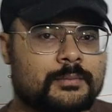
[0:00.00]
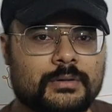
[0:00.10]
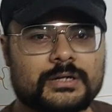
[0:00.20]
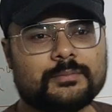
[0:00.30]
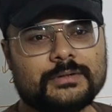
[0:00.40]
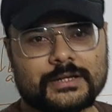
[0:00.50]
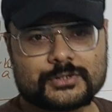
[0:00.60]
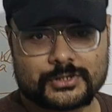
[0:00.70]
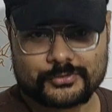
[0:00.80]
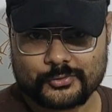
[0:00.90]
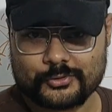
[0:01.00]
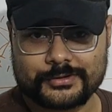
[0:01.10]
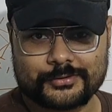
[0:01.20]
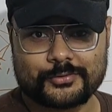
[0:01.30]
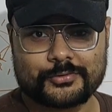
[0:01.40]
The multiplication
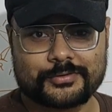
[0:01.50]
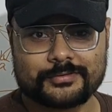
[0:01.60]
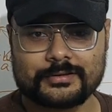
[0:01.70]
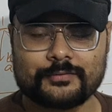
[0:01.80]
rule,